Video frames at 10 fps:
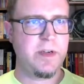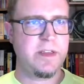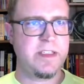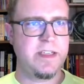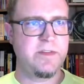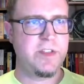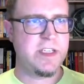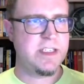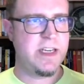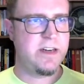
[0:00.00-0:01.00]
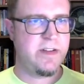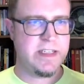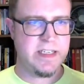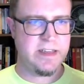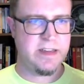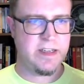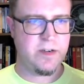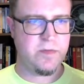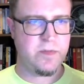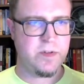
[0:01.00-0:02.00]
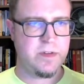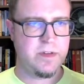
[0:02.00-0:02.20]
Let's see if Jest Native has anything helpful.